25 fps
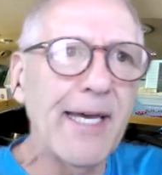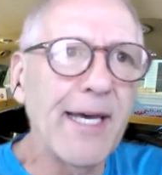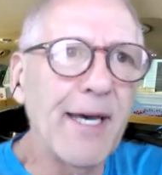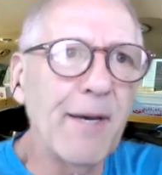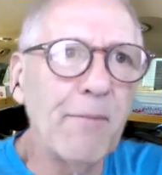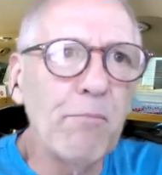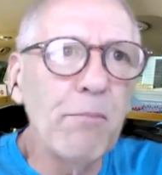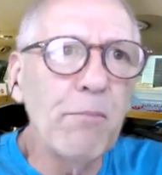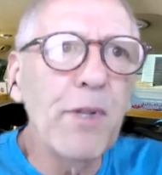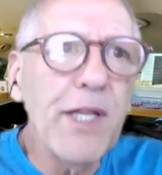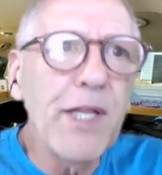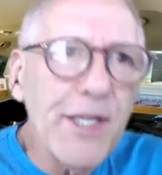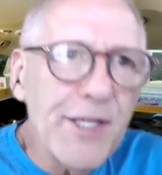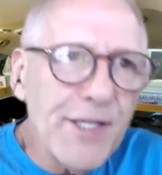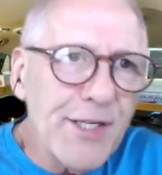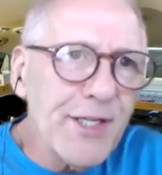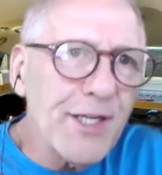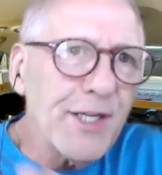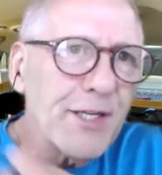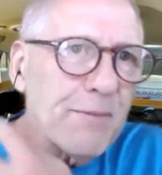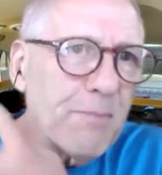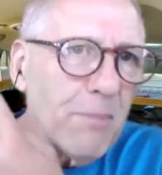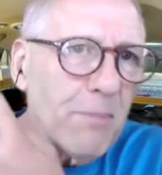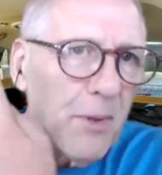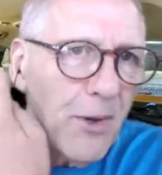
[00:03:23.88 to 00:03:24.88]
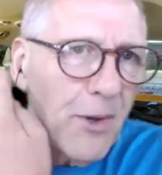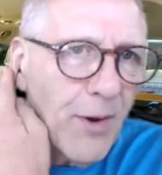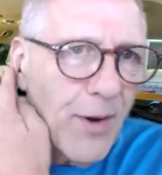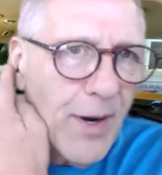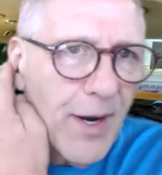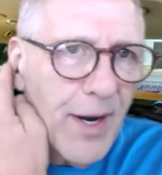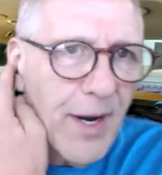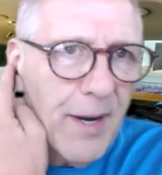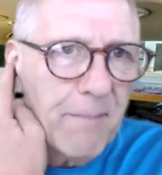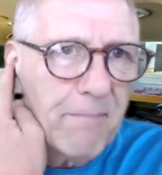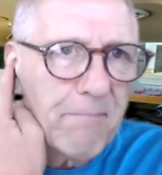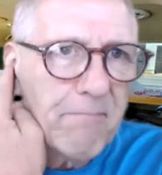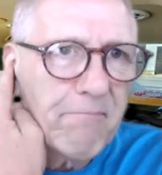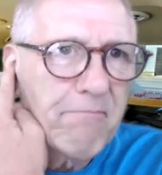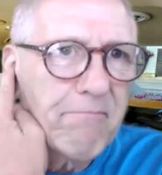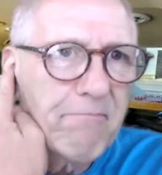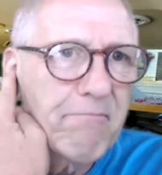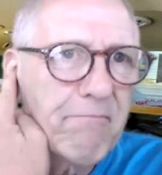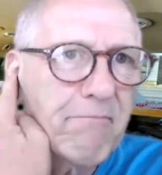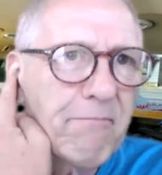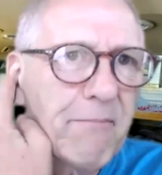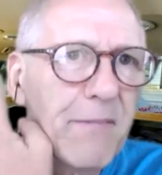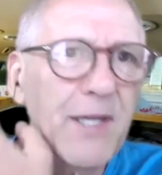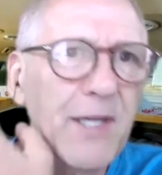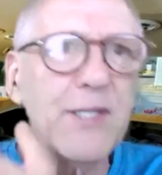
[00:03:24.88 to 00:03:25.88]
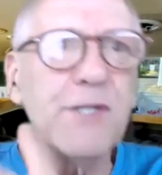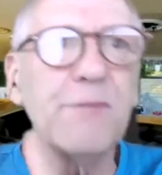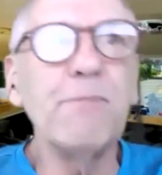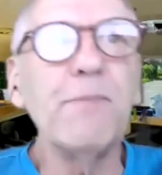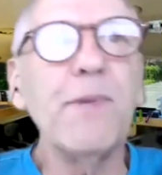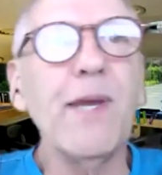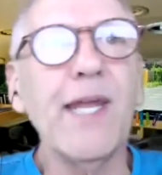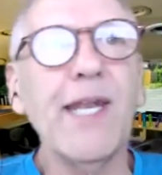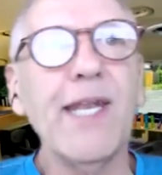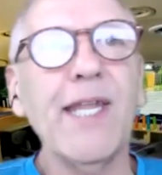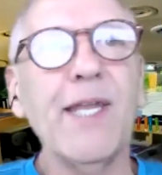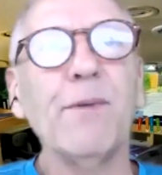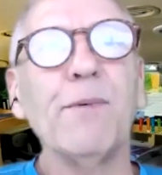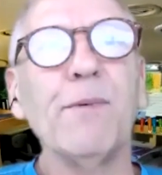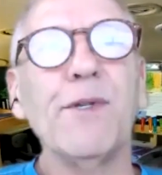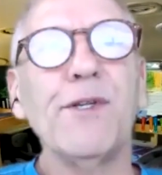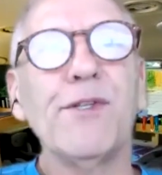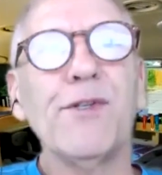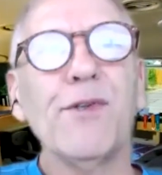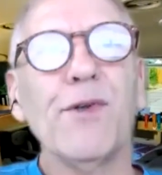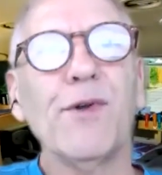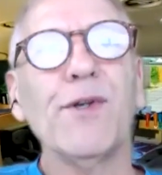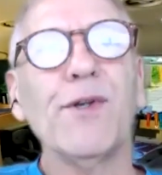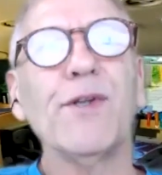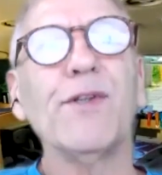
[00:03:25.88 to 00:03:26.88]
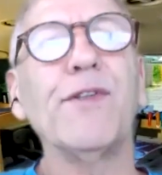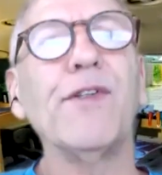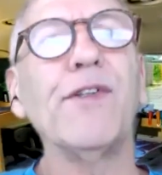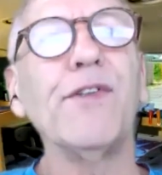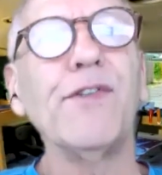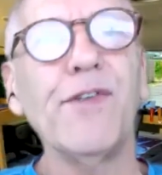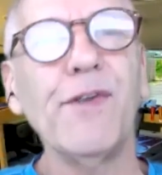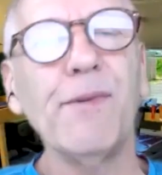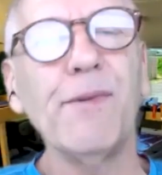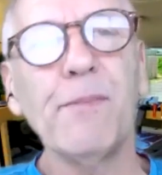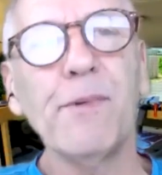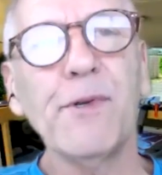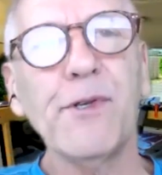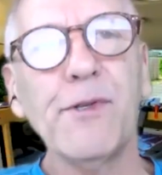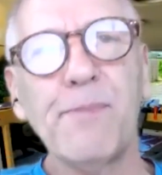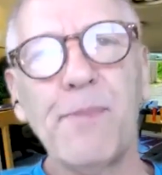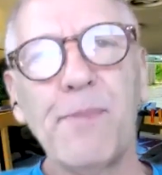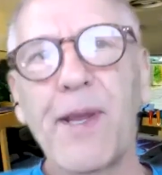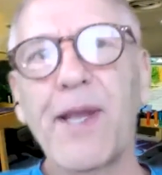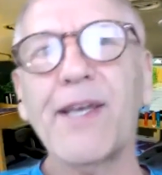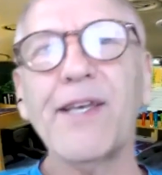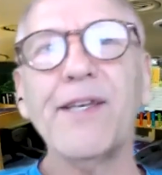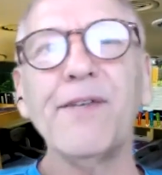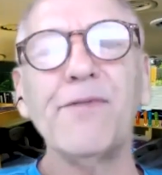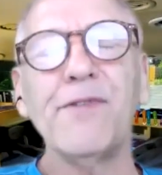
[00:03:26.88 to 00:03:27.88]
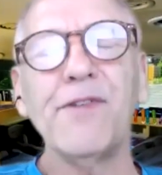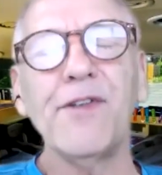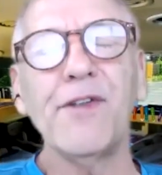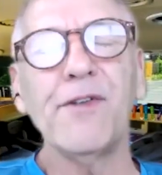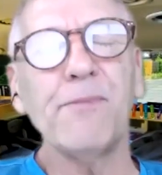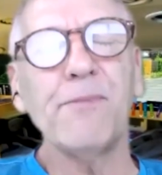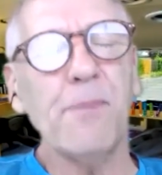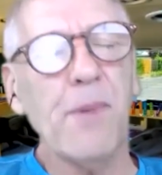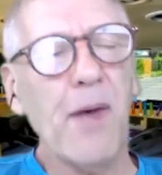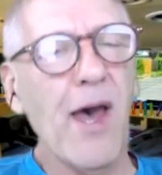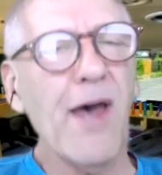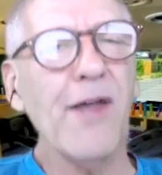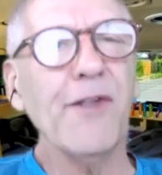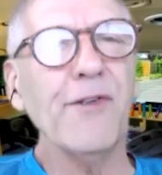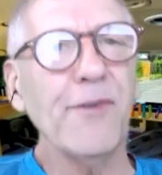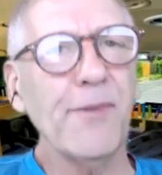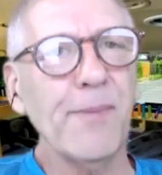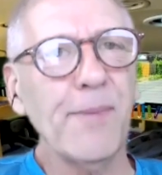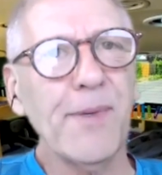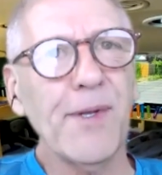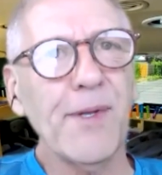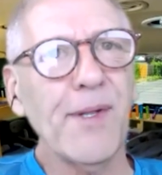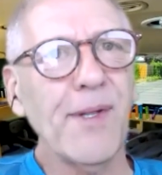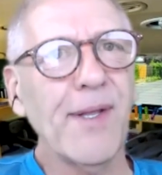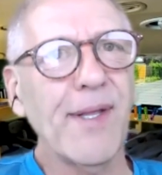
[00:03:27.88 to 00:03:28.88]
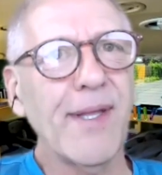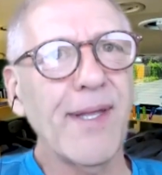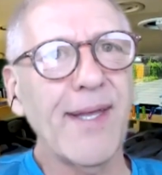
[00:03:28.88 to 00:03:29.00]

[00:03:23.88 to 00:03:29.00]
Please explore as many resources and perspectives as possible.